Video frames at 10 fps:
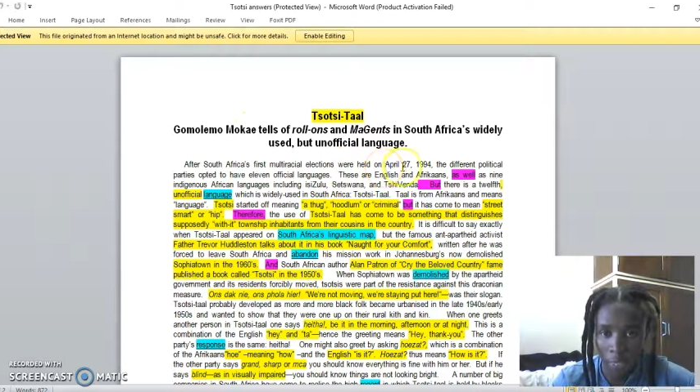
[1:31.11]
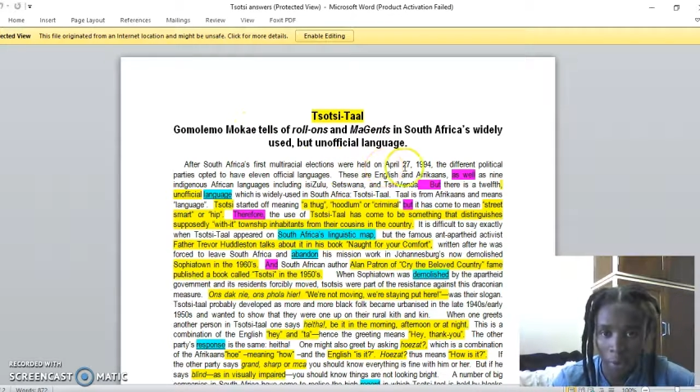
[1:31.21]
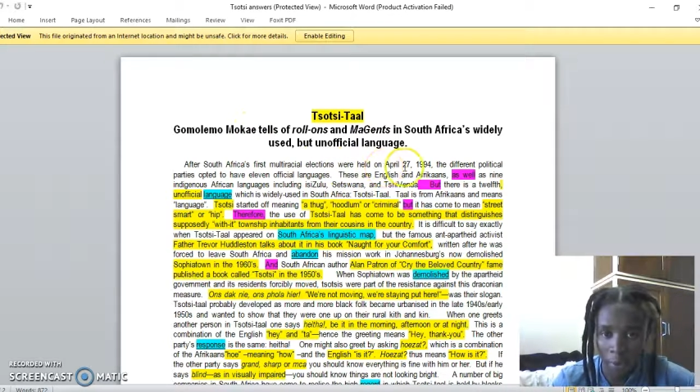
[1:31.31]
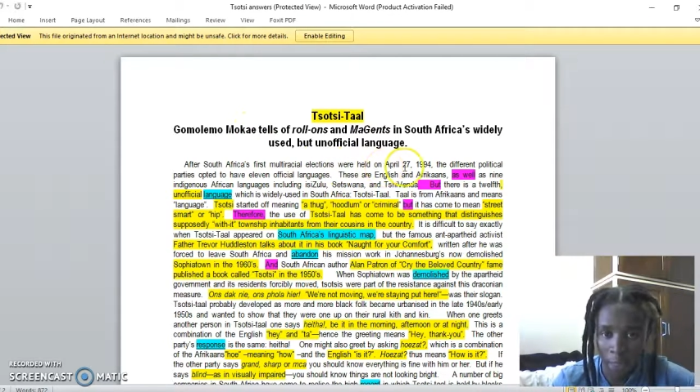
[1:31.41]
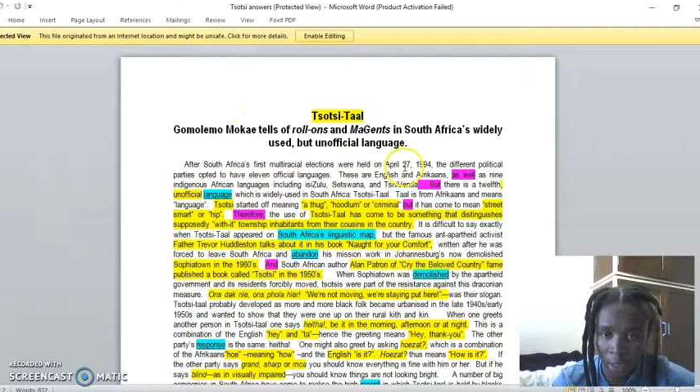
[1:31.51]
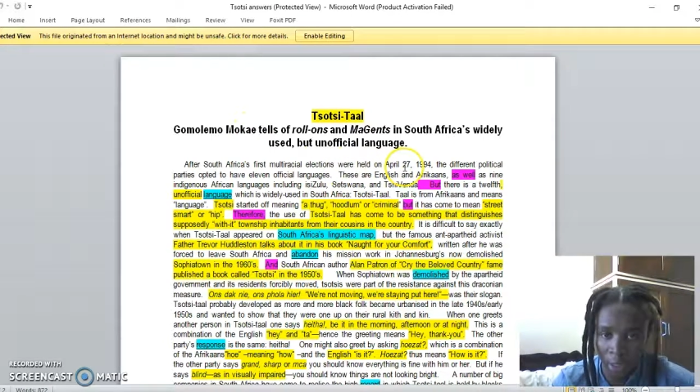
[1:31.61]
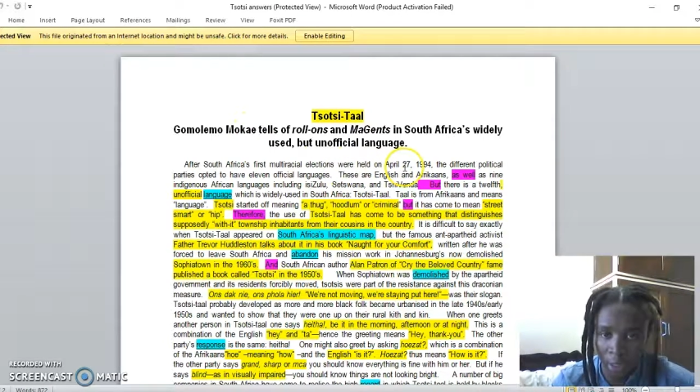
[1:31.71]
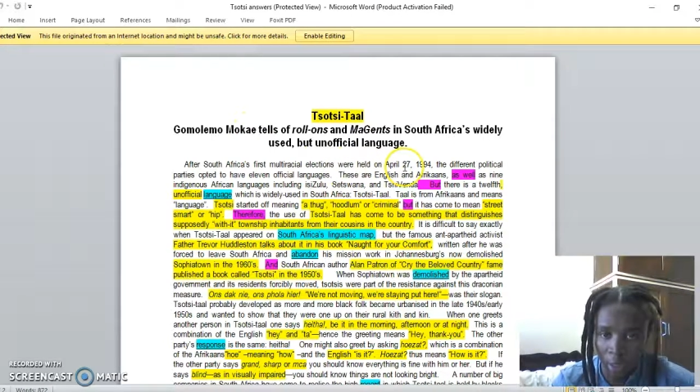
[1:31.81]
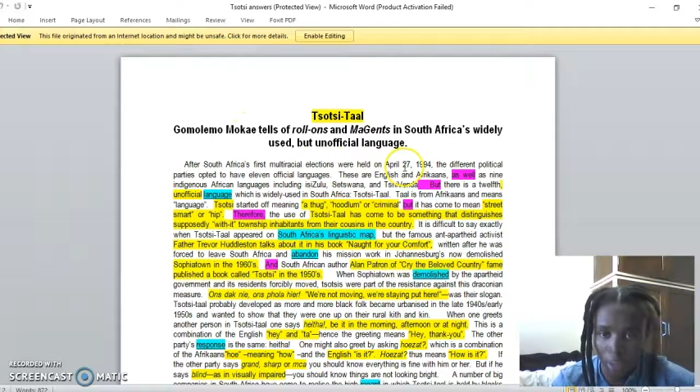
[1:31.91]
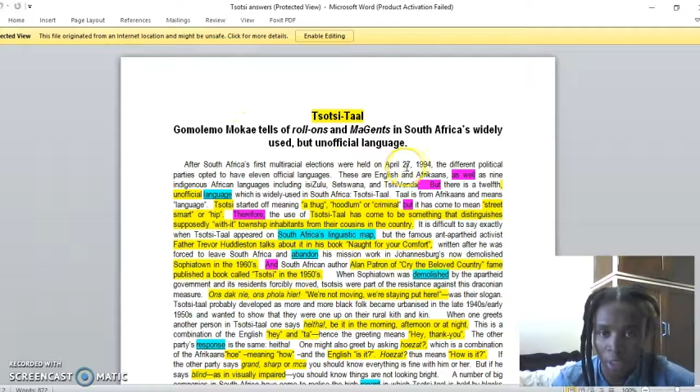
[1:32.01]
April
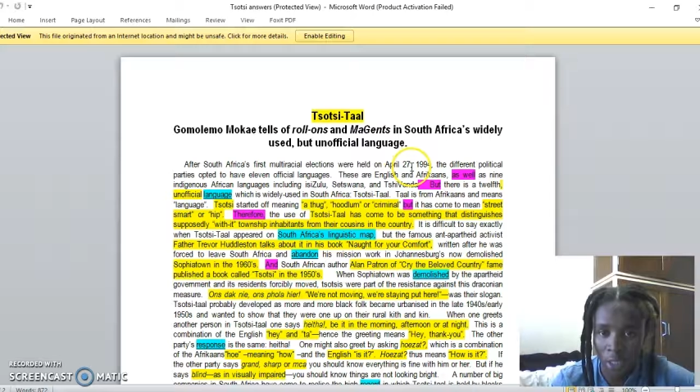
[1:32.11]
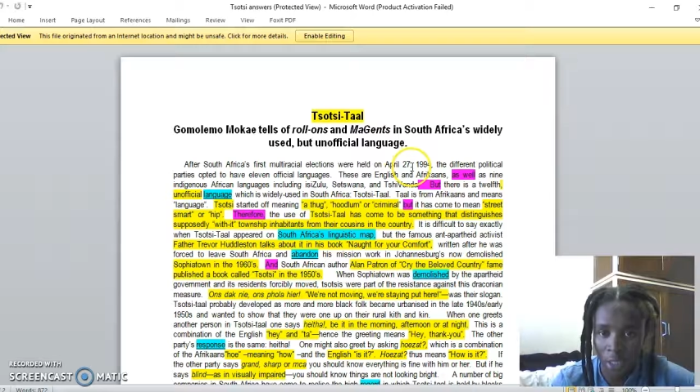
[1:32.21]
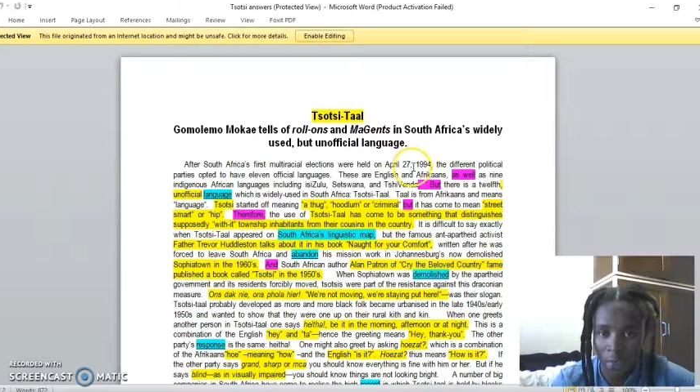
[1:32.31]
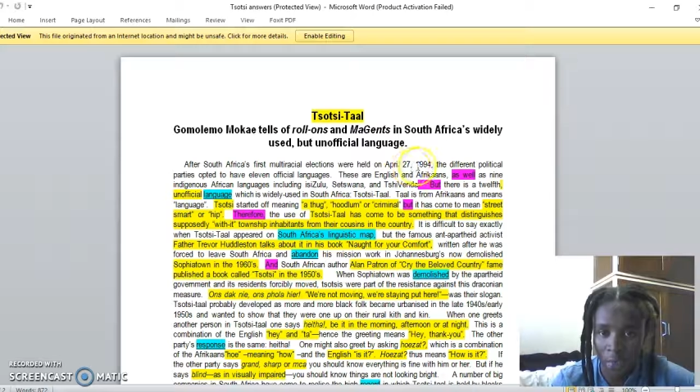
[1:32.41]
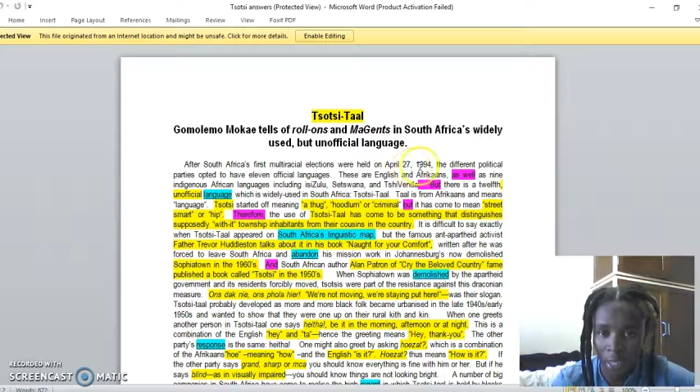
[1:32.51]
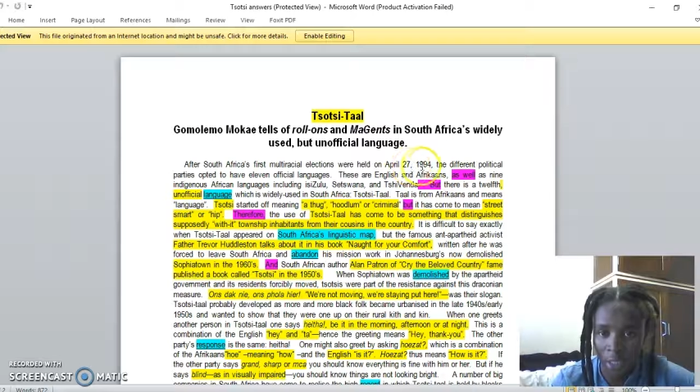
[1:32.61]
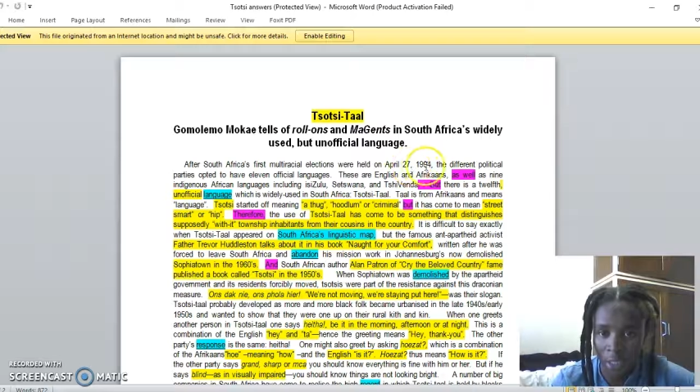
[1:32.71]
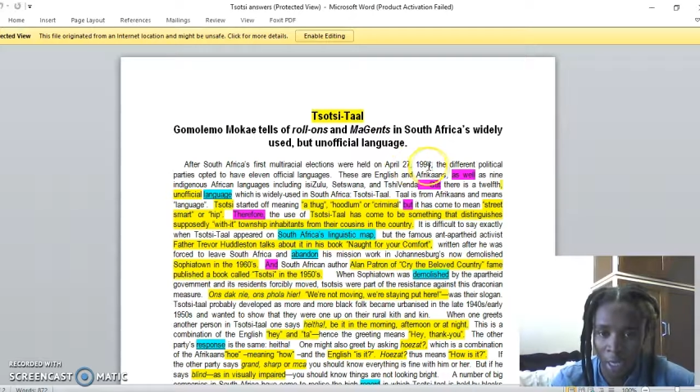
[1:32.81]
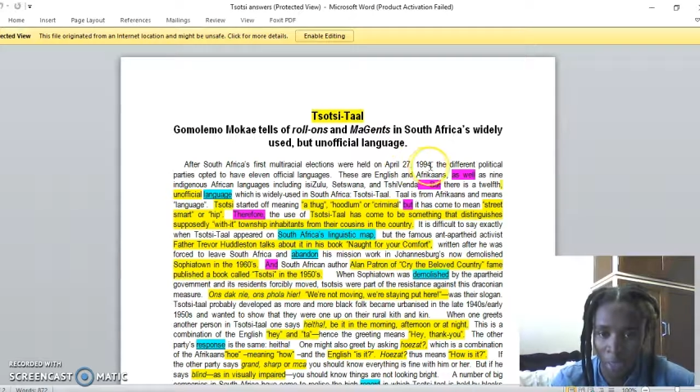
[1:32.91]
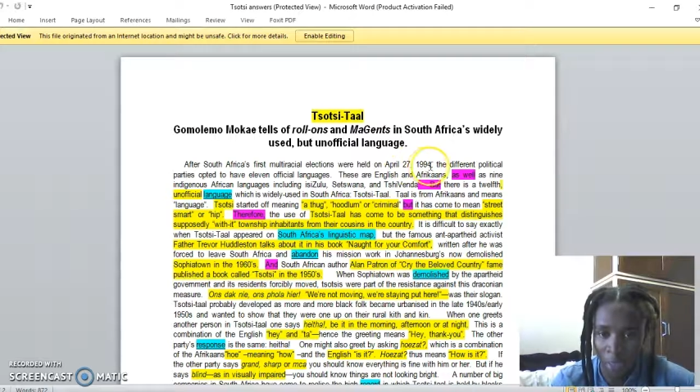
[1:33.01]
27,
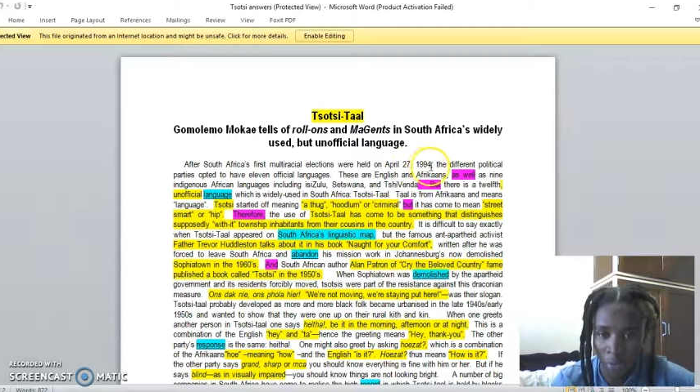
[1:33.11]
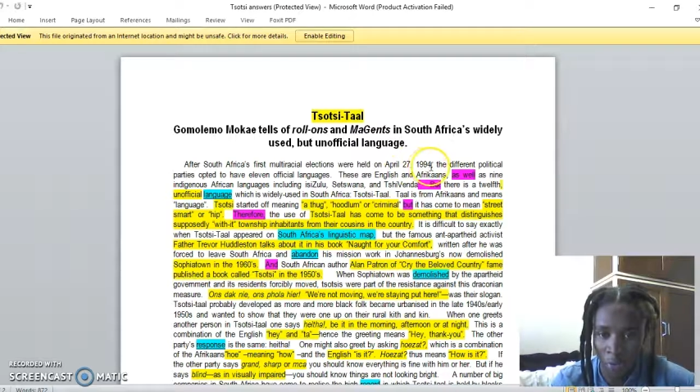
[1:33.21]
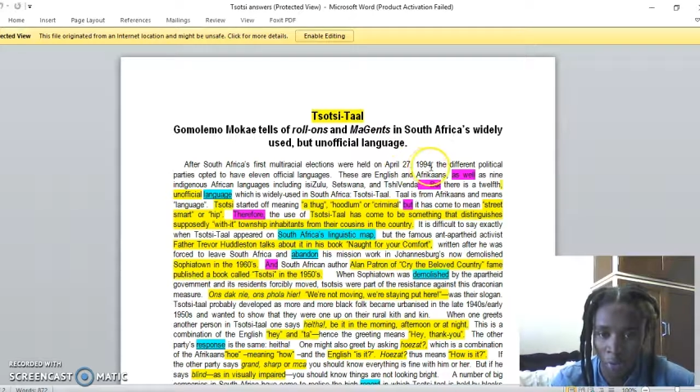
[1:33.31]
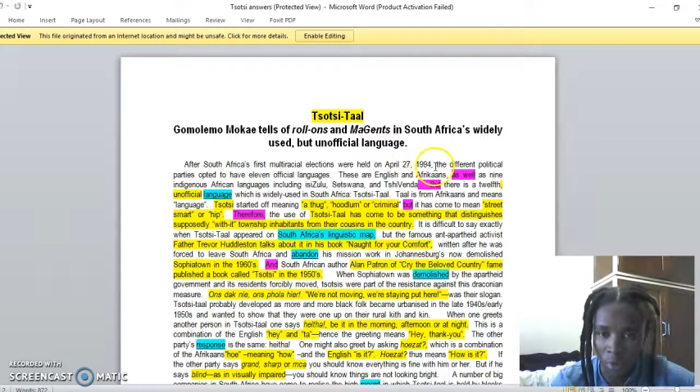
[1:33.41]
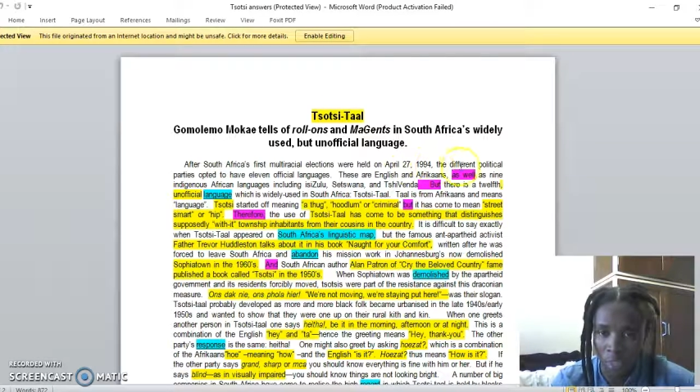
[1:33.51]
1994,